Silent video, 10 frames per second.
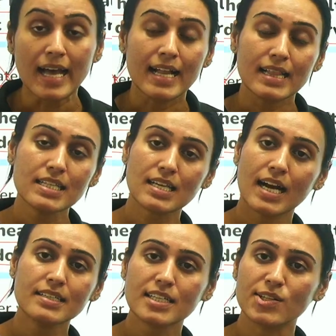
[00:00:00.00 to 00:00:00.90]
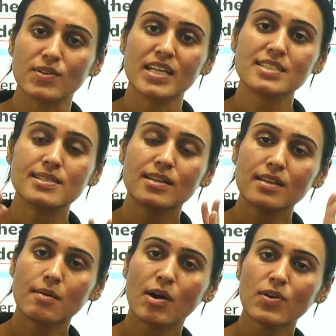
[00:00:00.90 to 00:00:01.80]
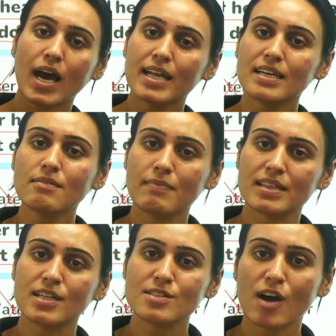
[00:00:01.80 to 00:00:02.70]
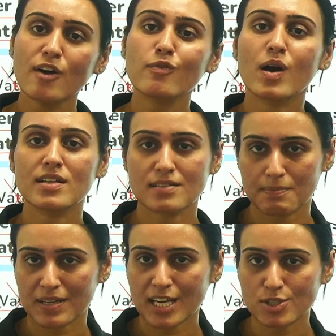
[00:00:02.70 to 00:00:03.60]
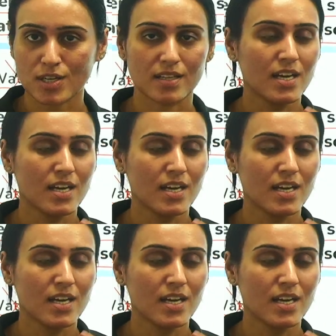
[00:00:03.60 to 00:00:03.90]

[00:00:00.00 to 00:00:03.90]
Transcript: Let's continue. Let's learn about other methods of separation.